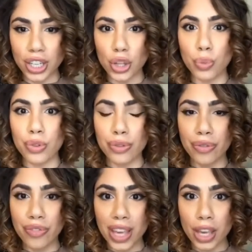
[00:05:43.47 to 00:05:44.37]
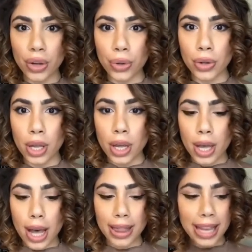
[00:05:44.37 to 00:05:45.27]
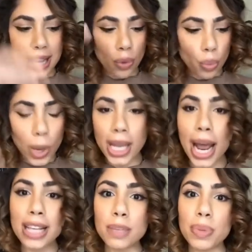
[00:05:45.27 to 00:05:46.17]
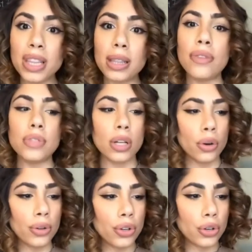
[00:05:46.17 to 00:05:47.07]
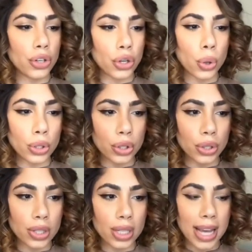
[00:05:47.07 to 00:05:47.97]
You will feel like a weight has been lifted off your shoulders.